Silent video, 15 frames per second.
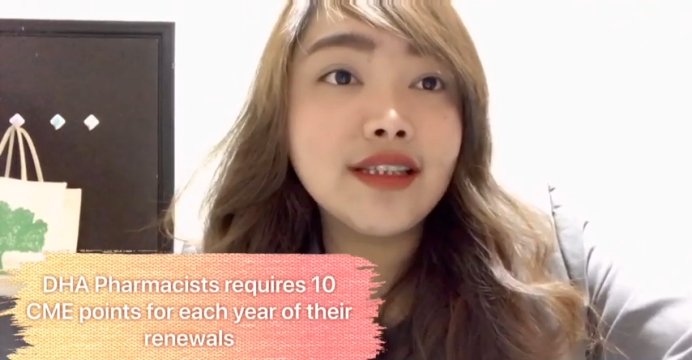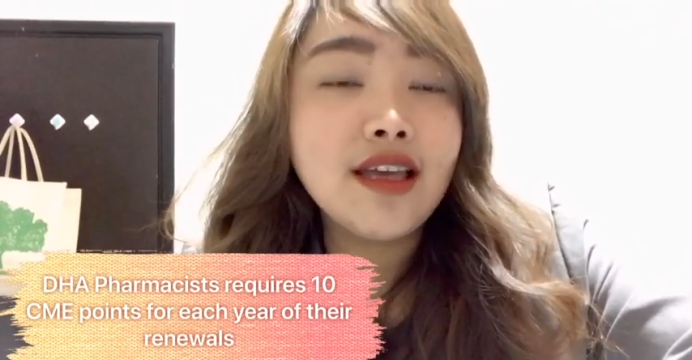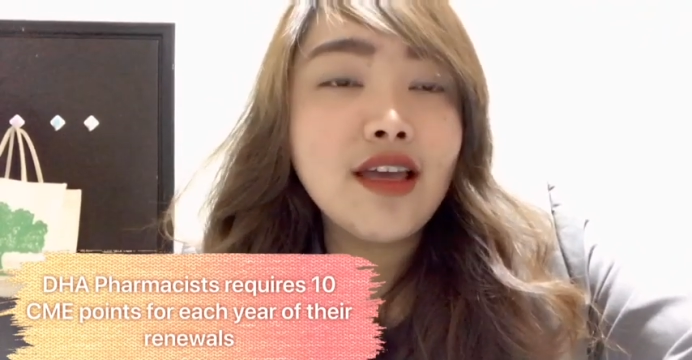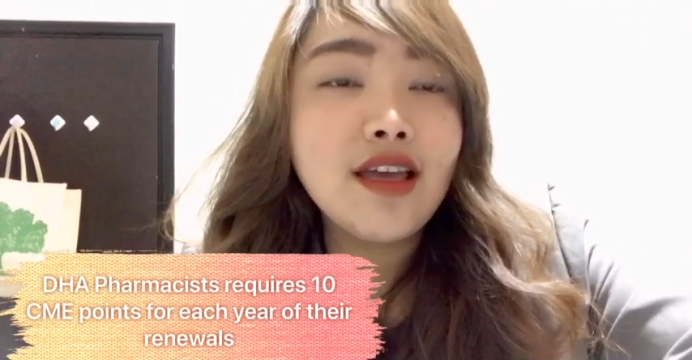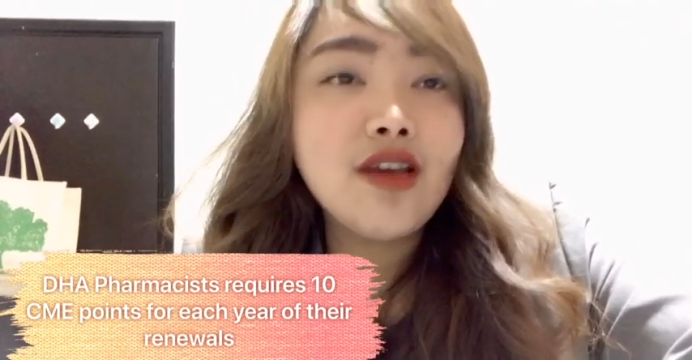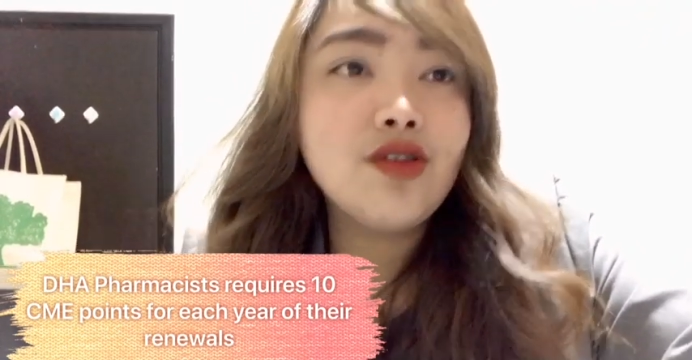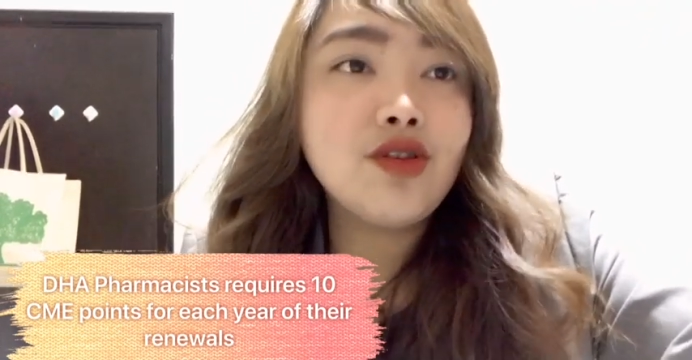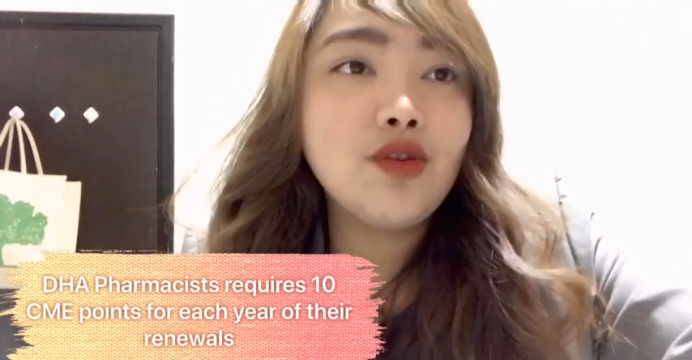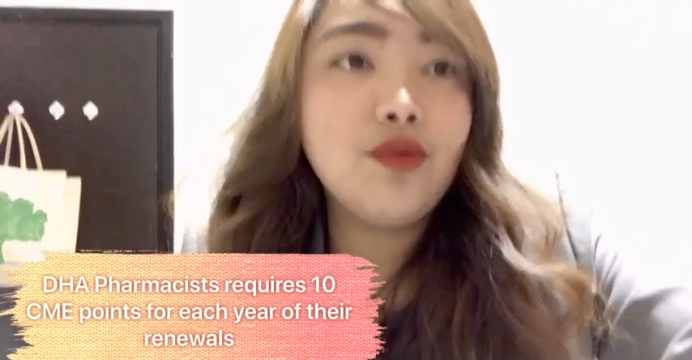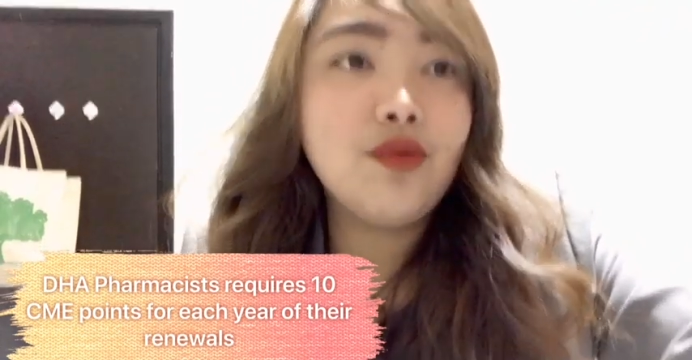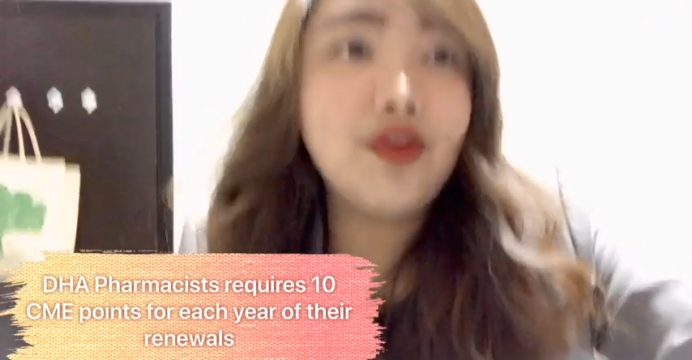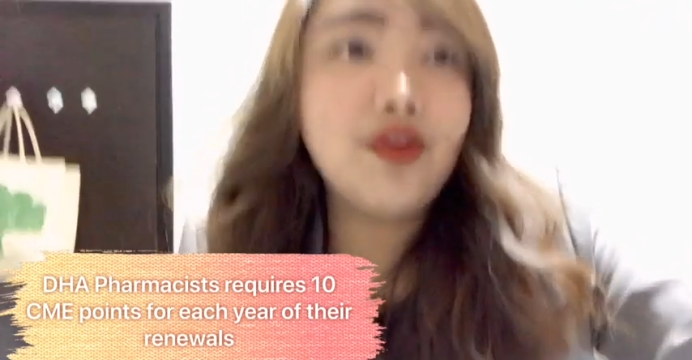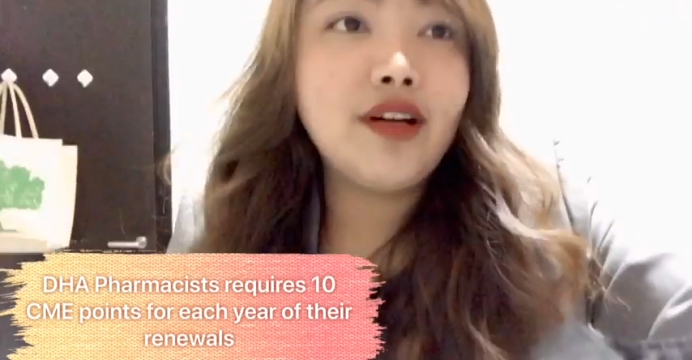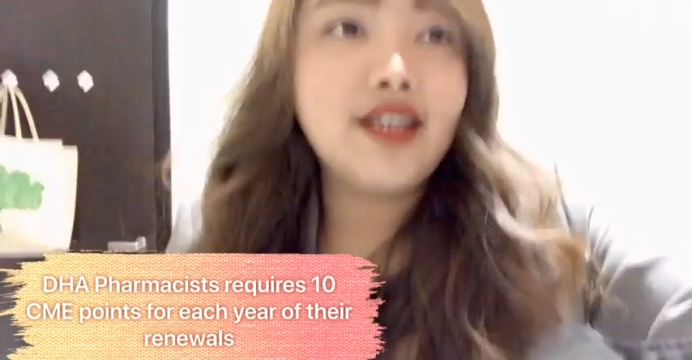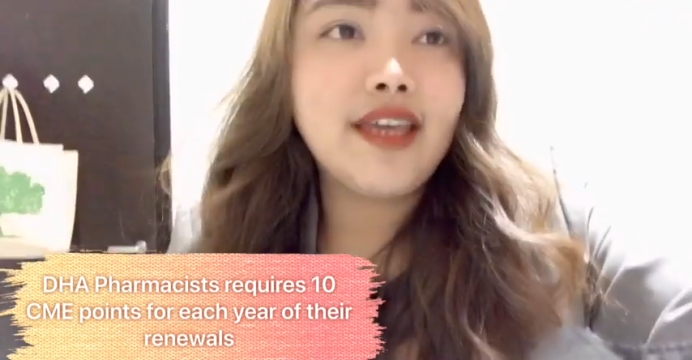So we're gonna
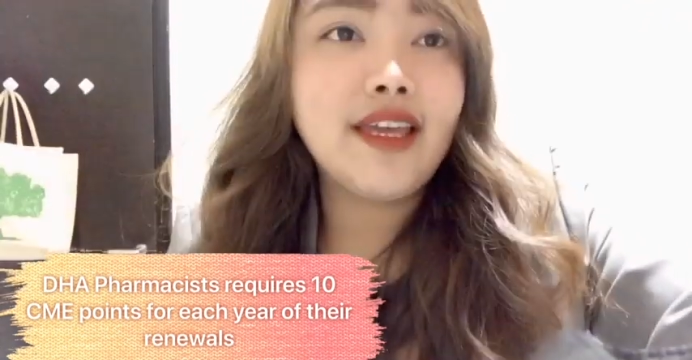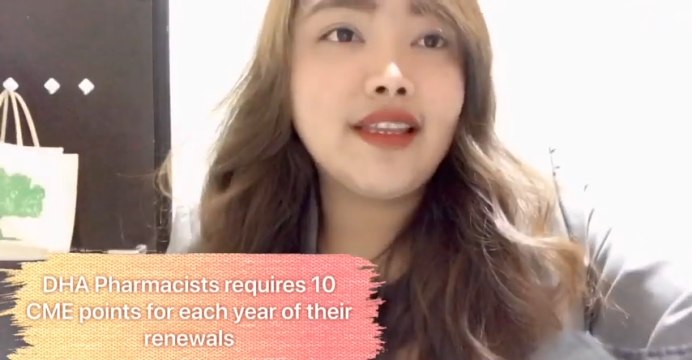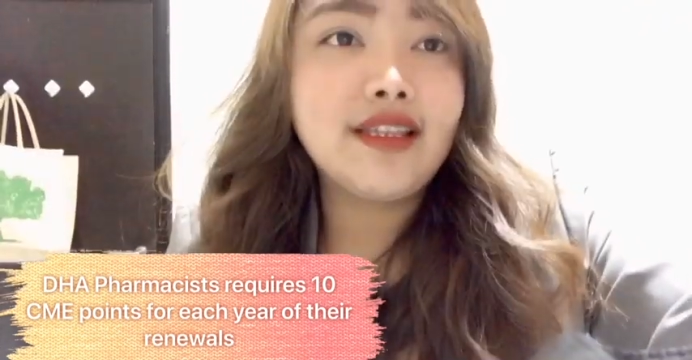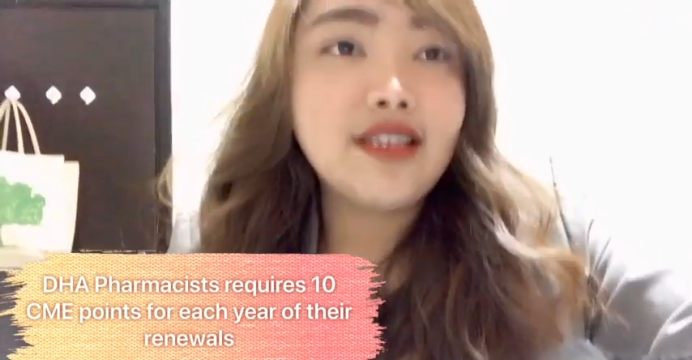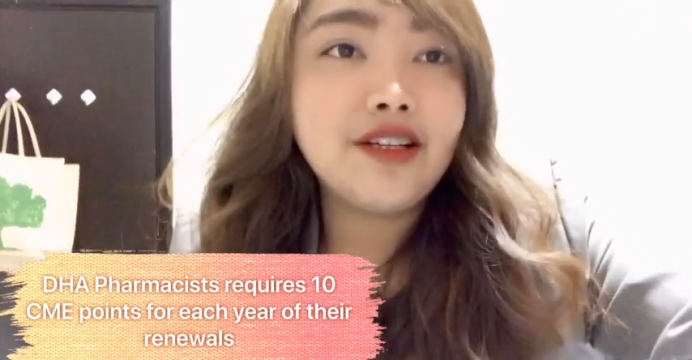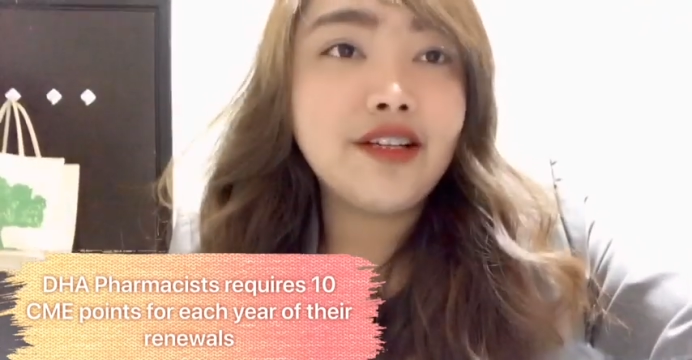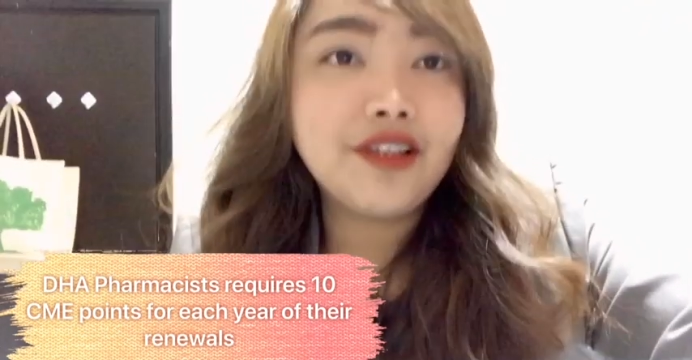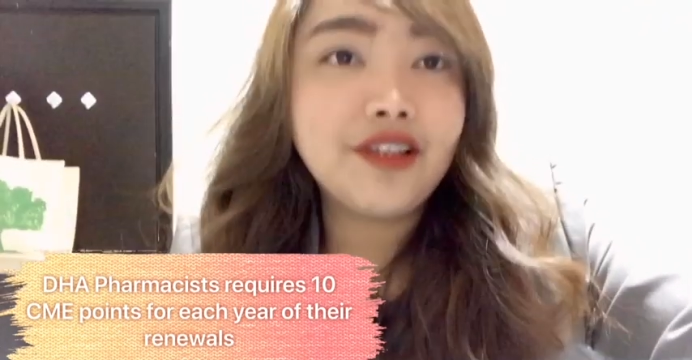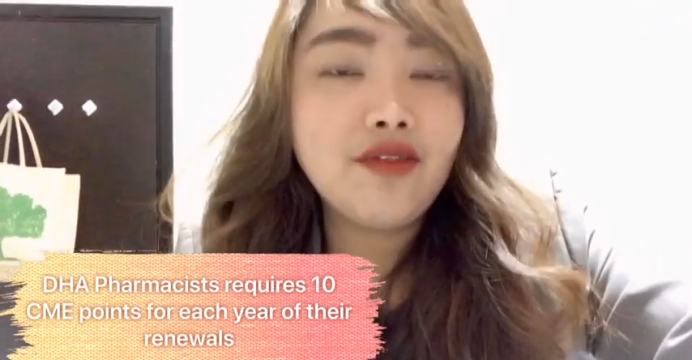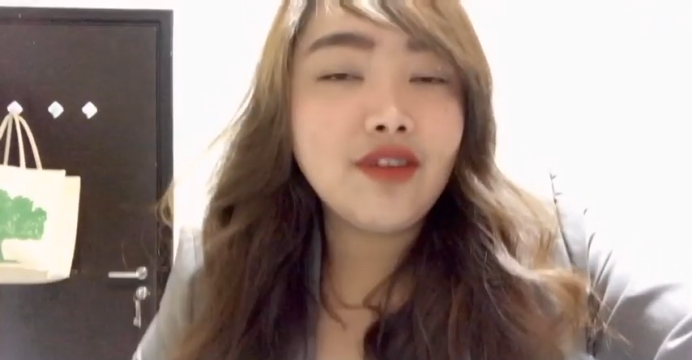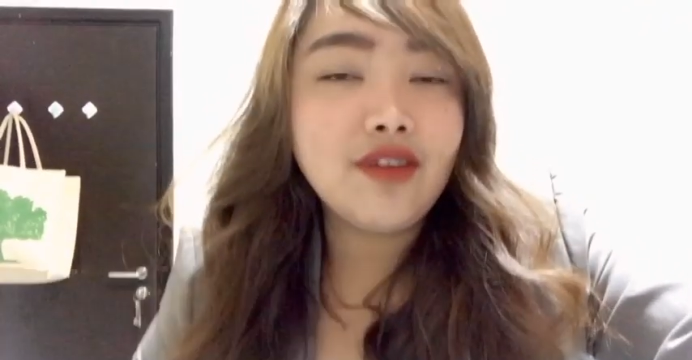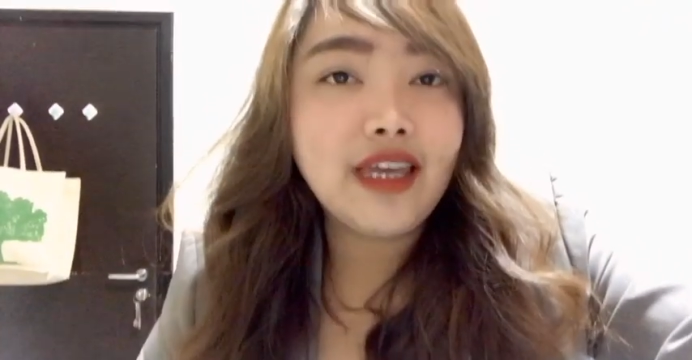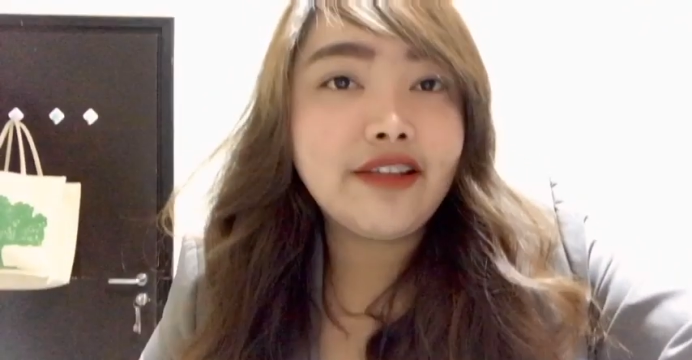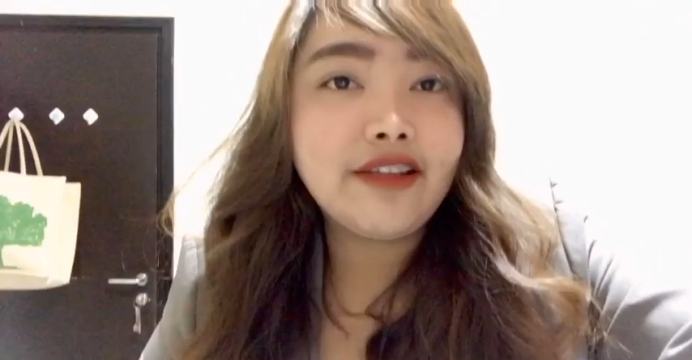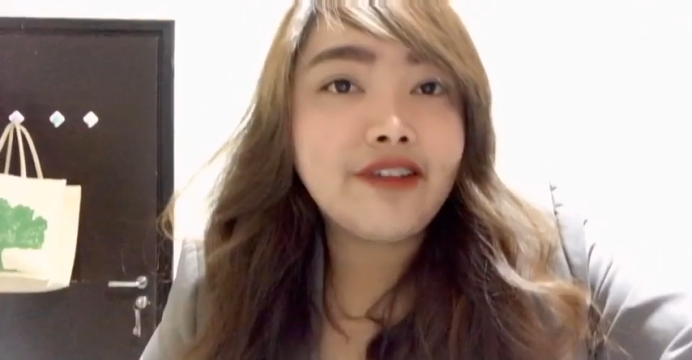get a certificate
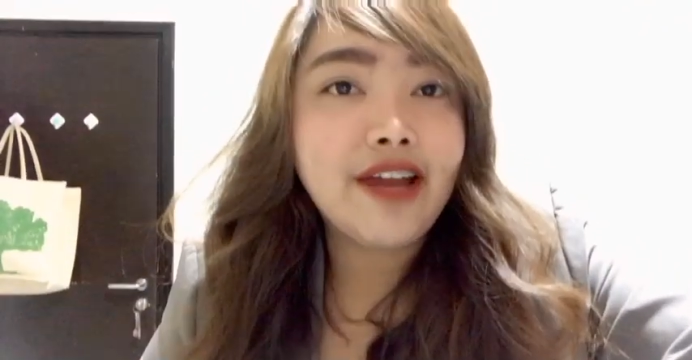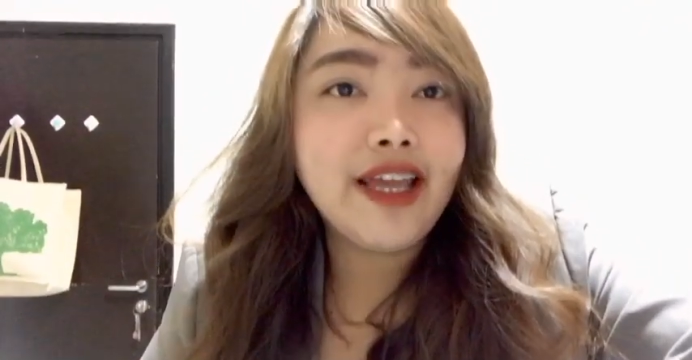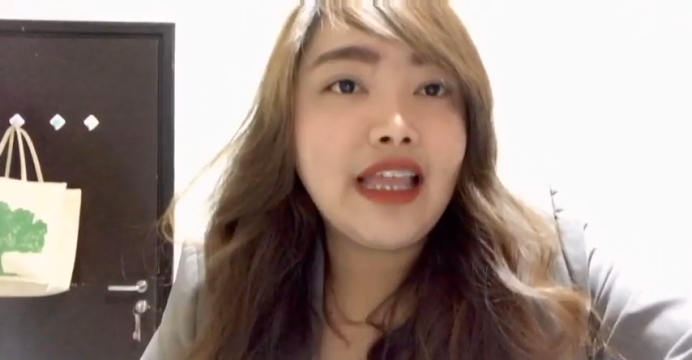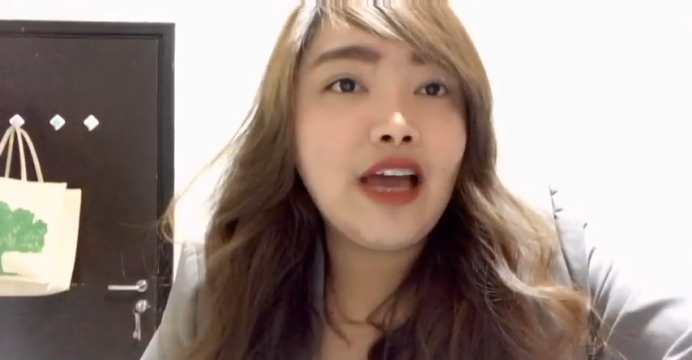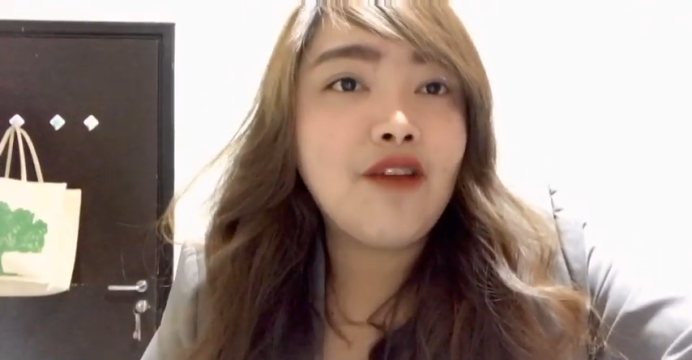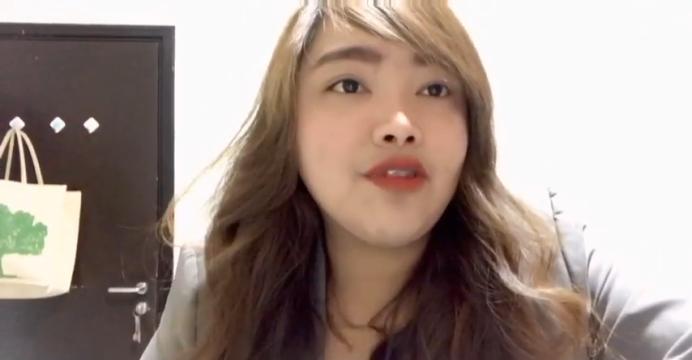right after